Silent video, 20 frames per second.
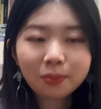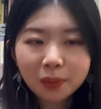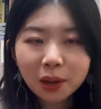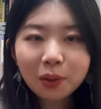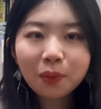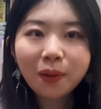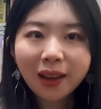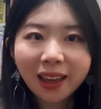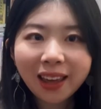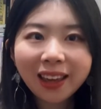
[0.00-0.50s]
my
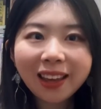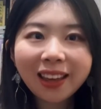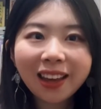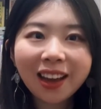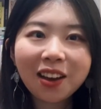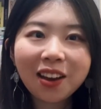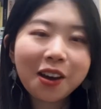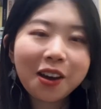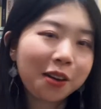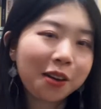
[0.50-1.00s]
way
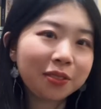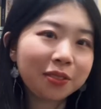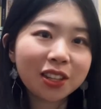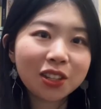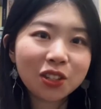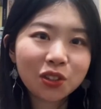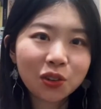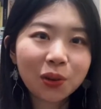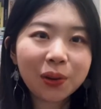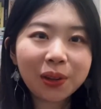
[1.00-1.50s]
on
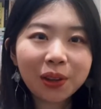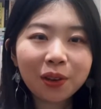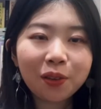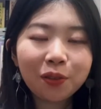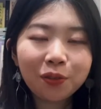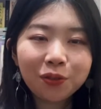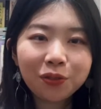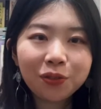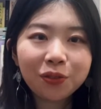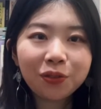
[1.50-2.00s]
the journey of